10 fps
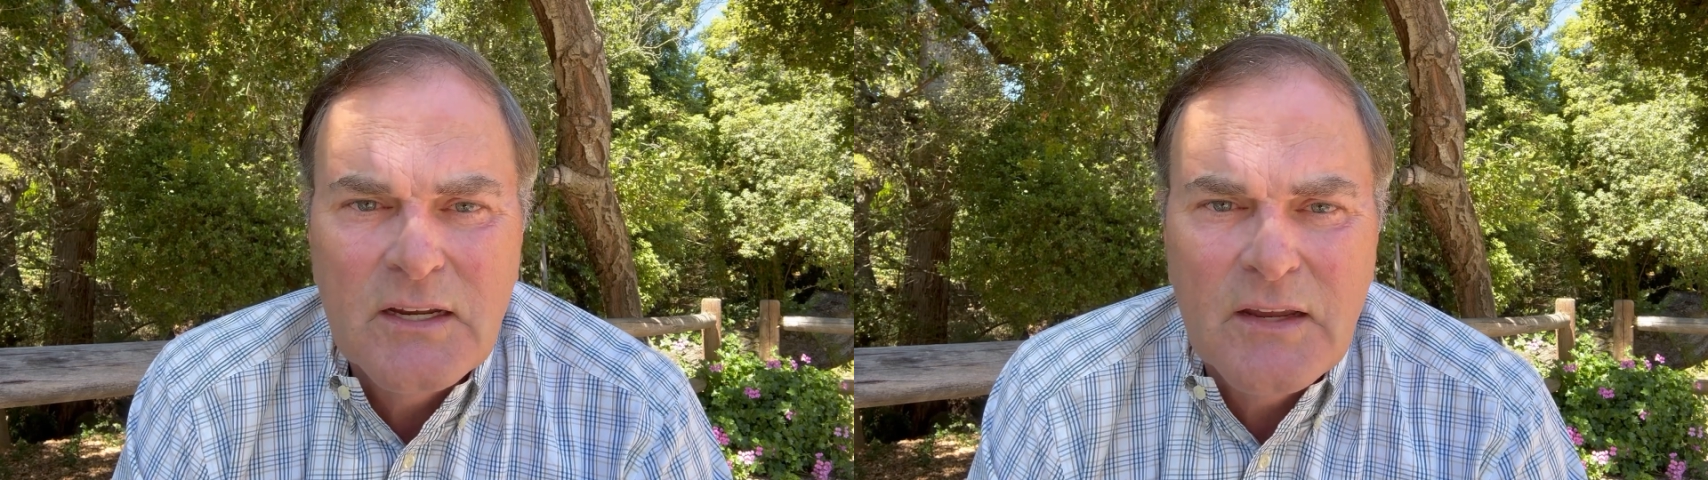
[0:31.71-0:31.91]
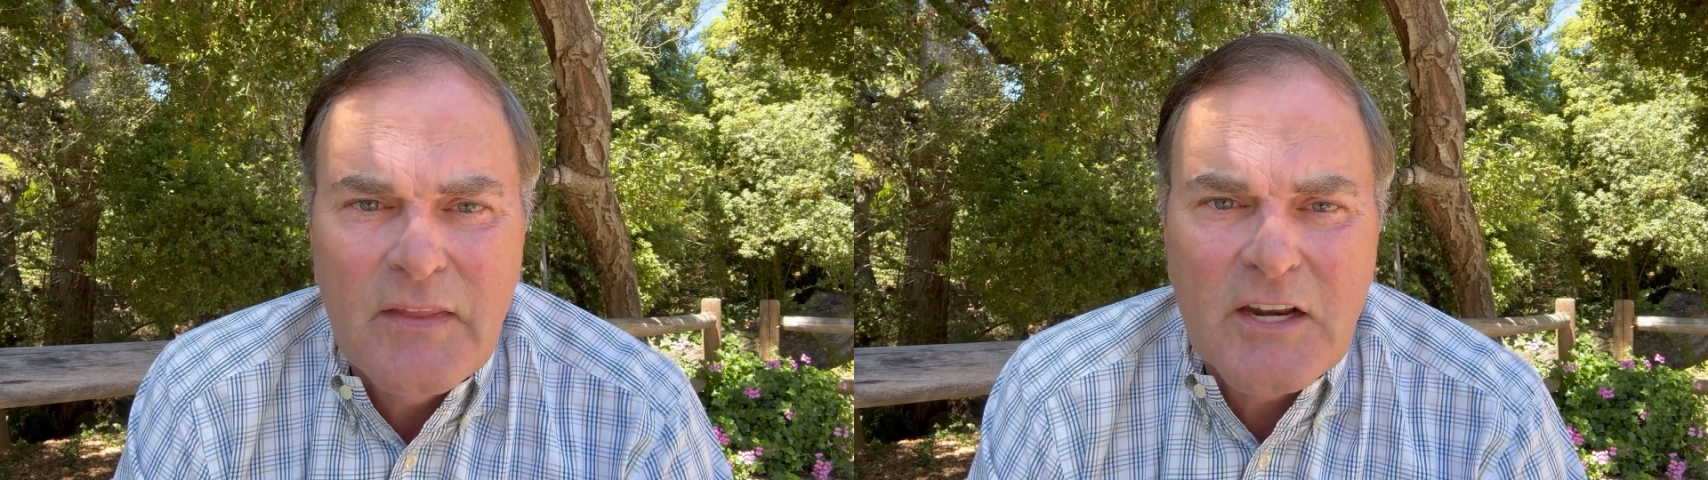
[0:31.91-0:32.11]

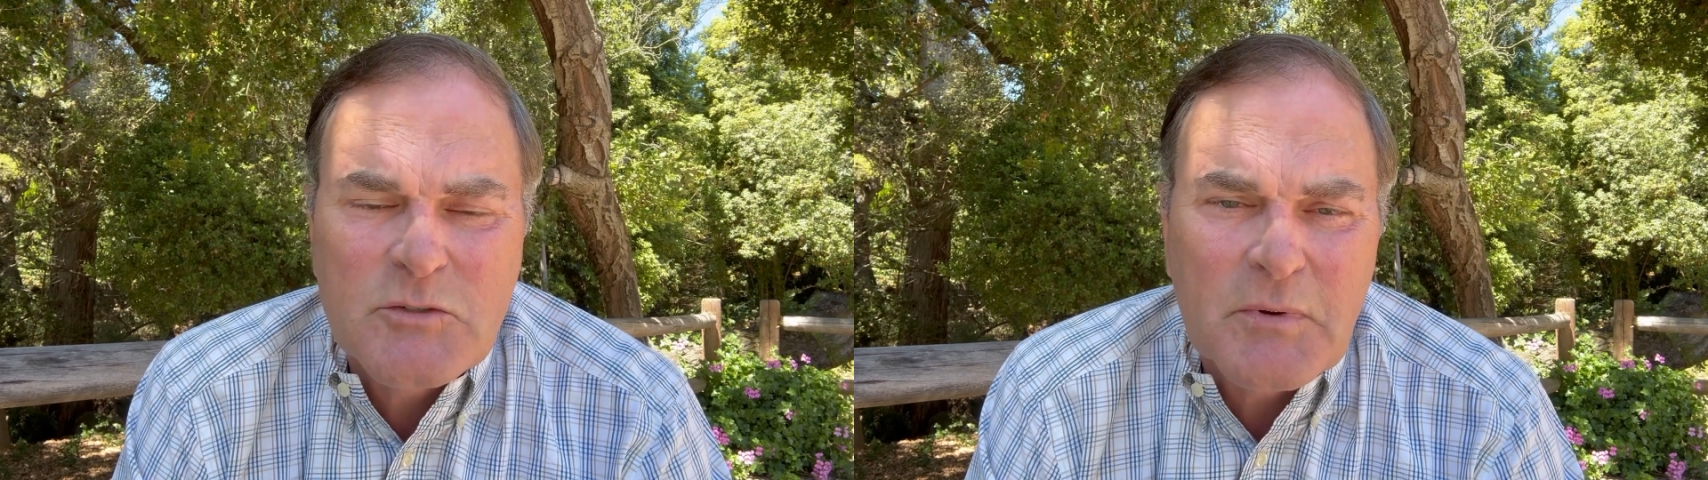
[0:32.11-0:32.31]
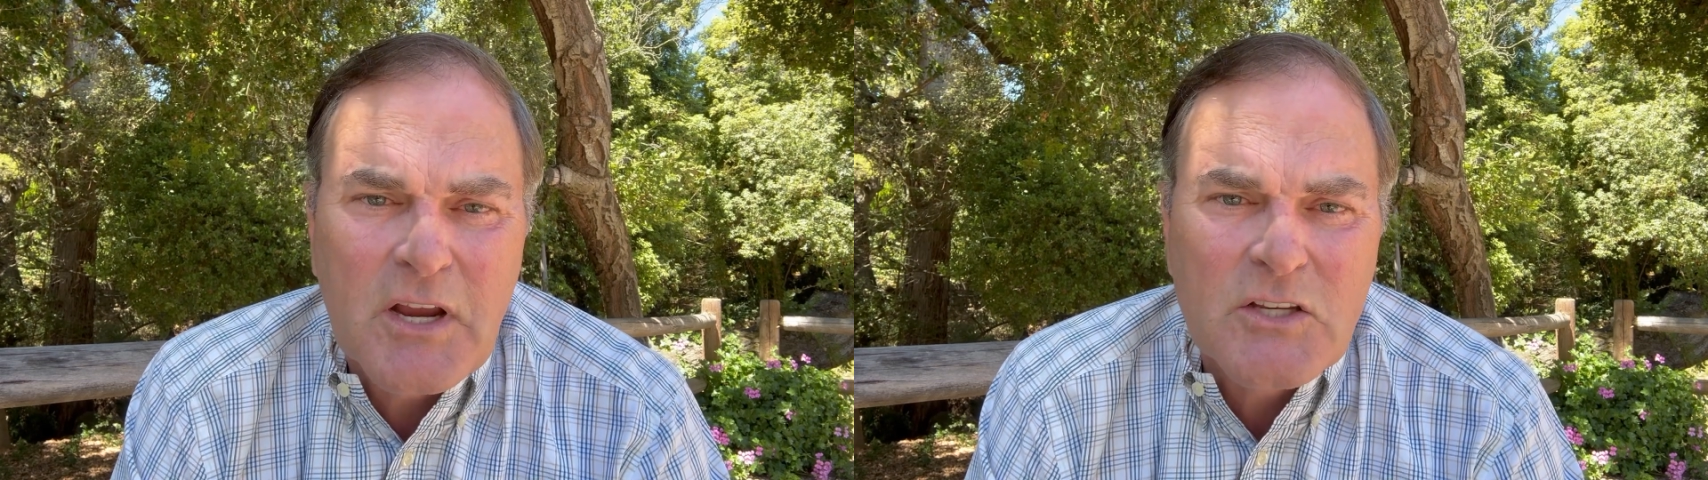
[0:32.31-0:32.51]
And that
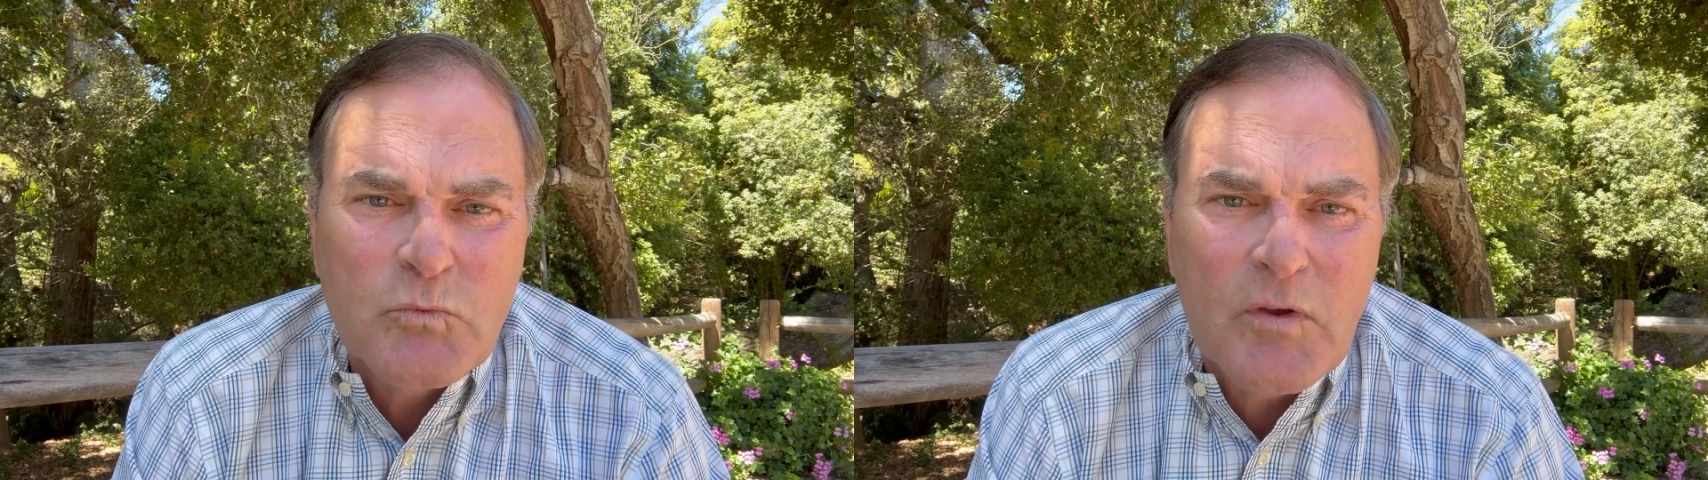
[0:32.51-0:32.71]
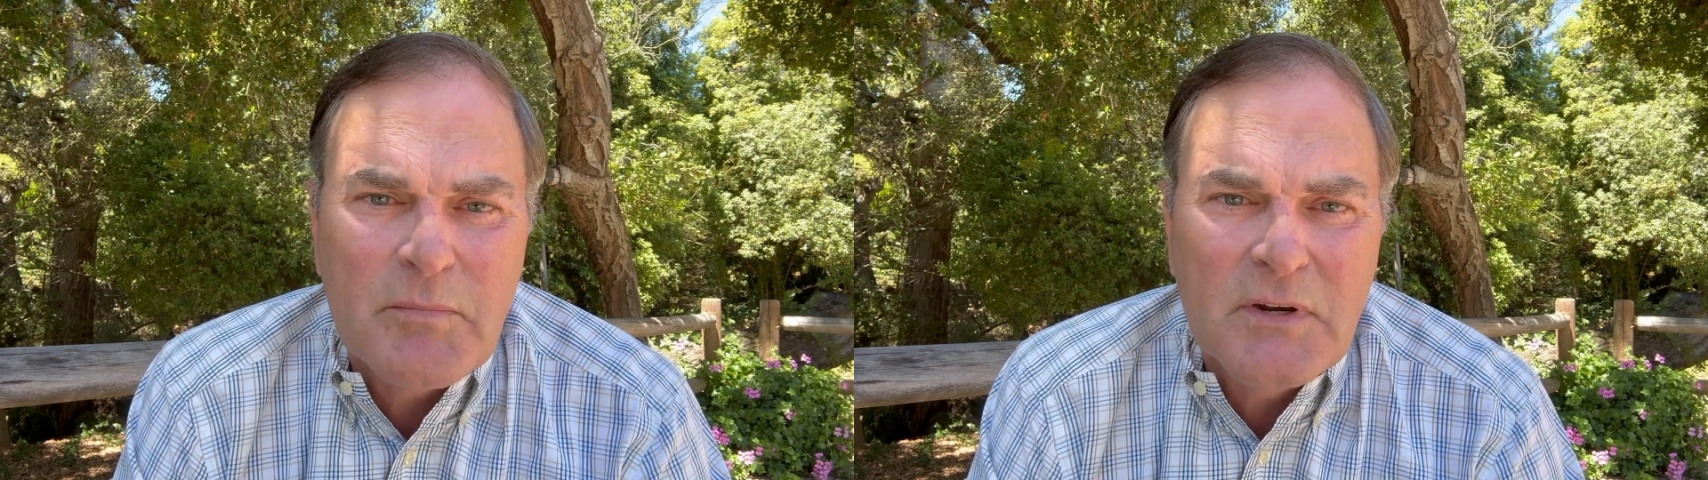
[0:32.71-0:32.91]
is because
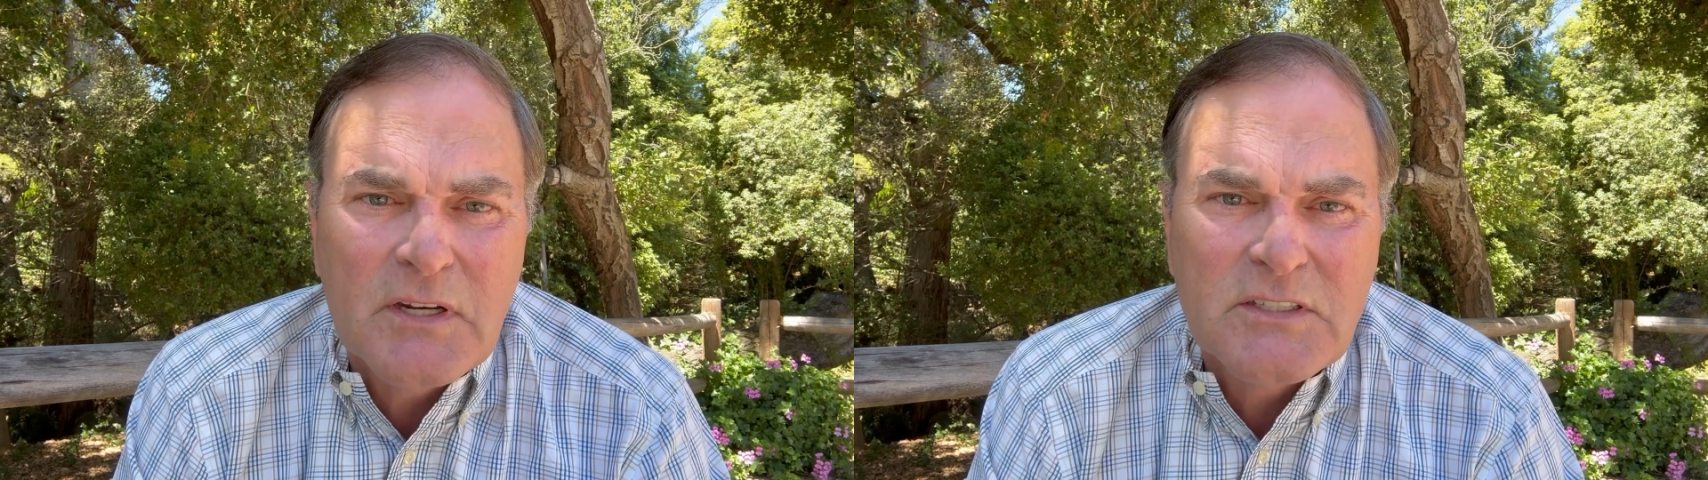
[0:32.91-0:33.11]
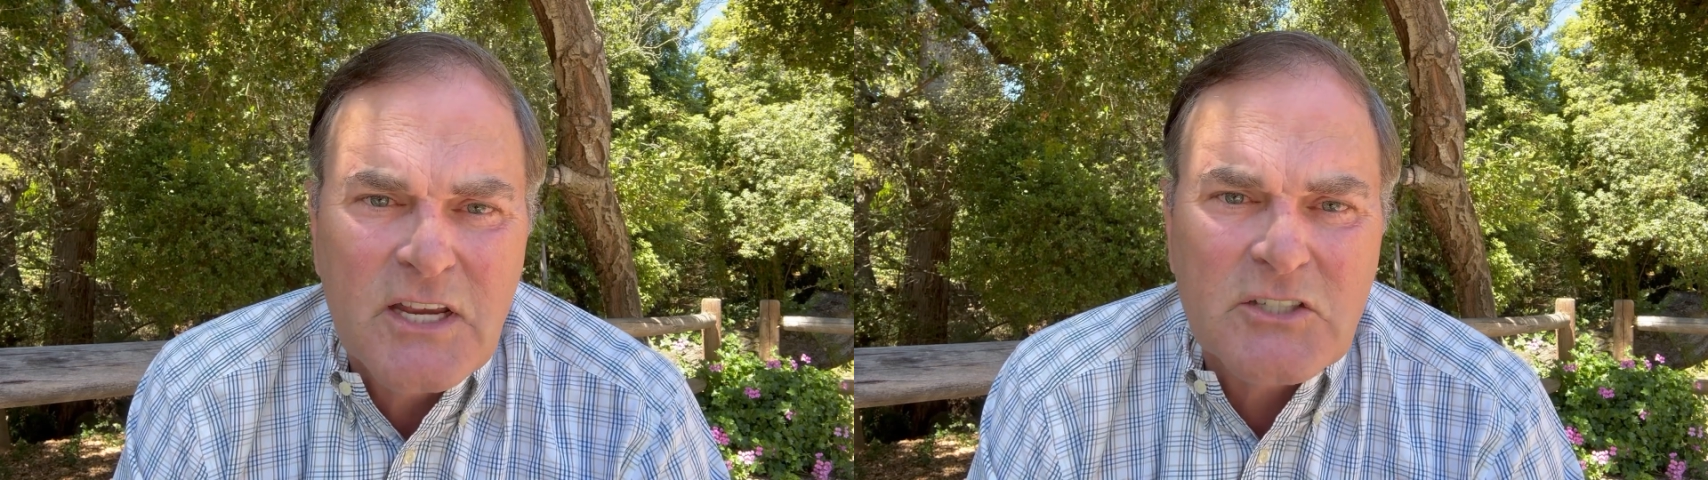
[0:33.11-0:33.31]
we've been
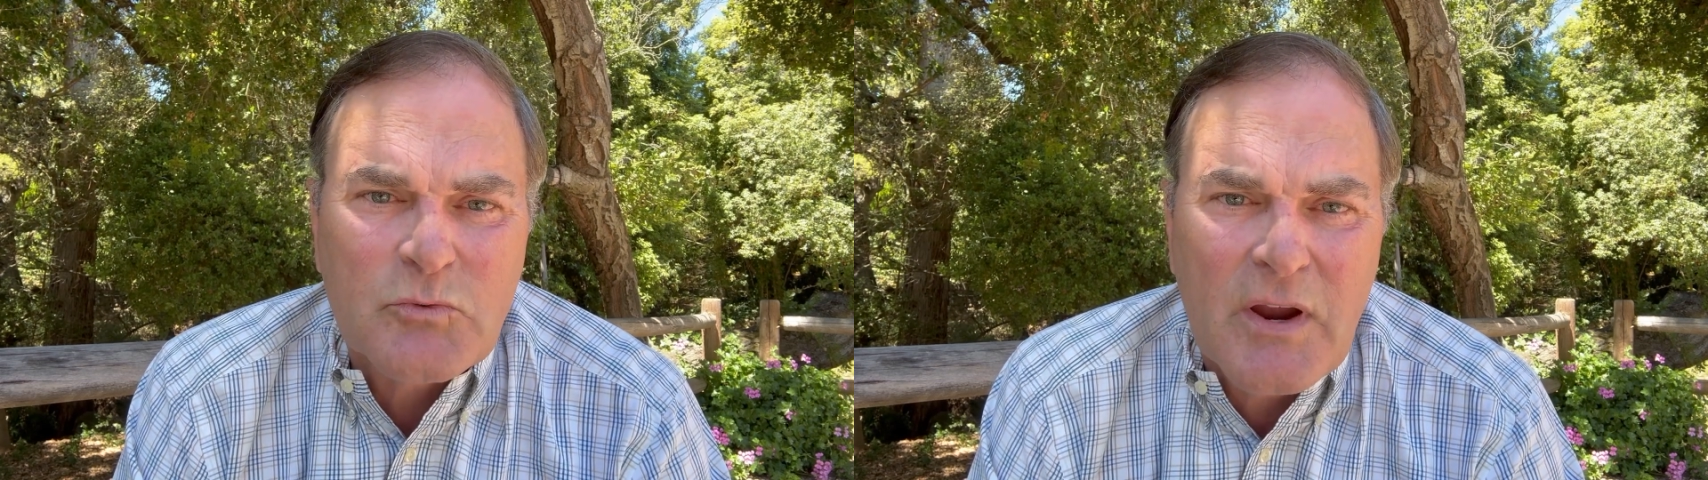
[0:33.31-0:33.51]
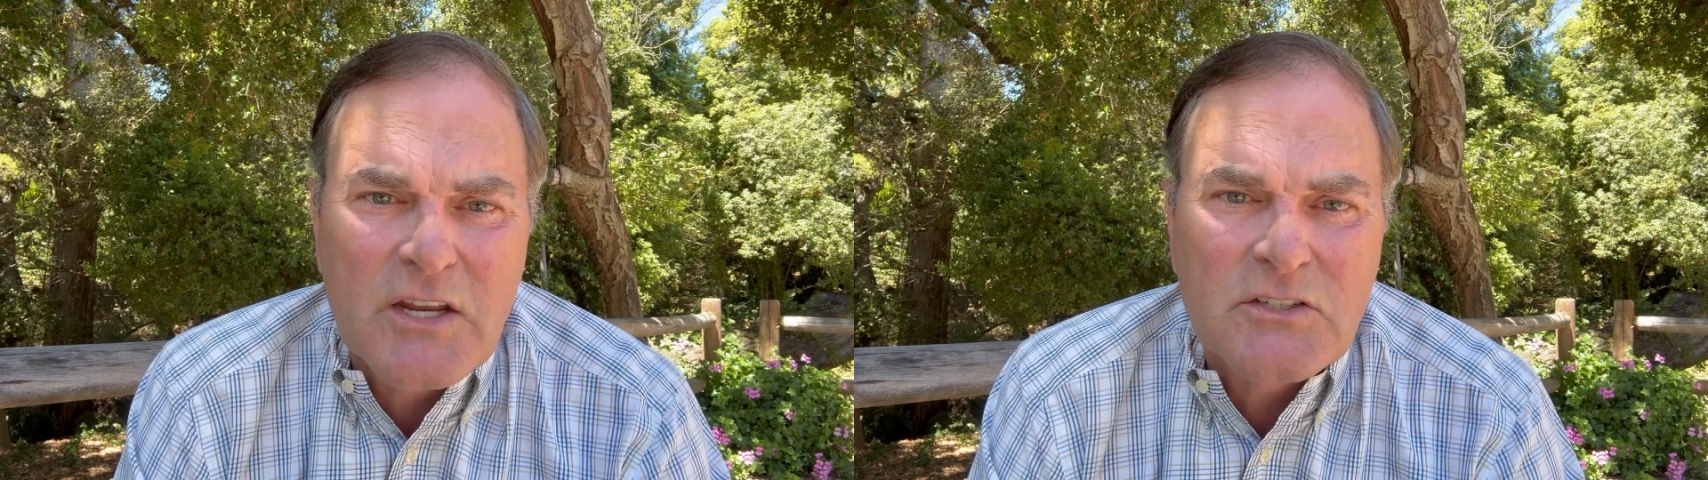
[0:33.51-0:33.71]
a
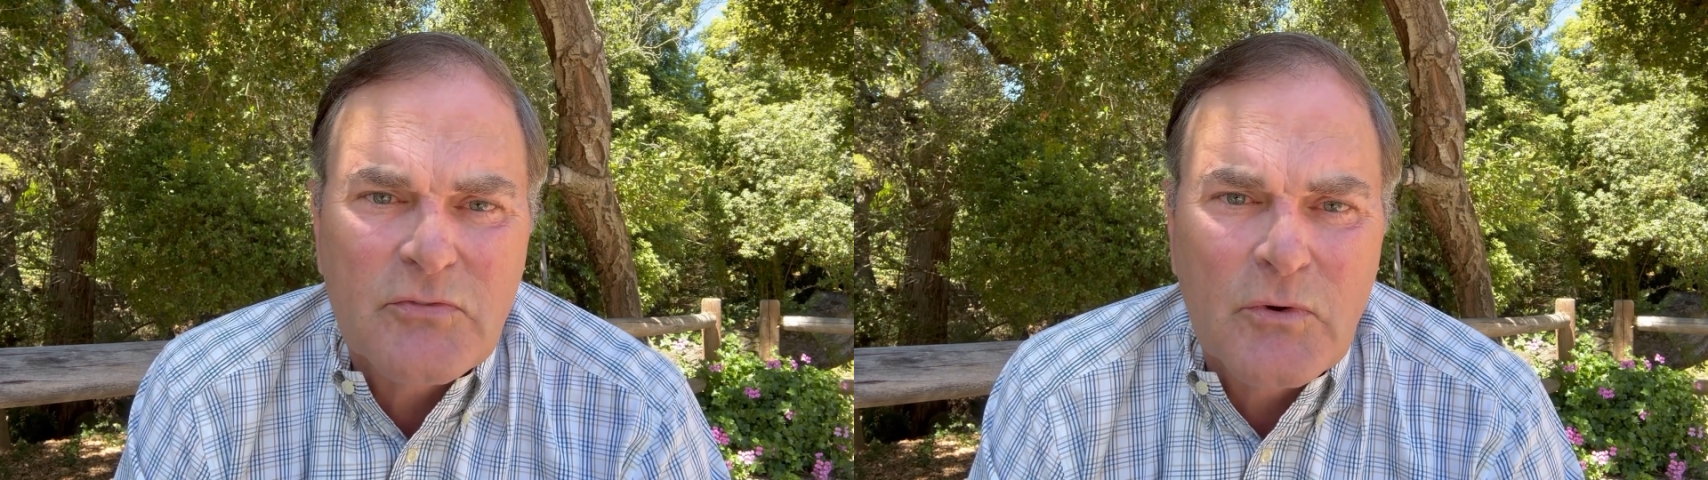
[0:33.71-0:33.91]
test ranch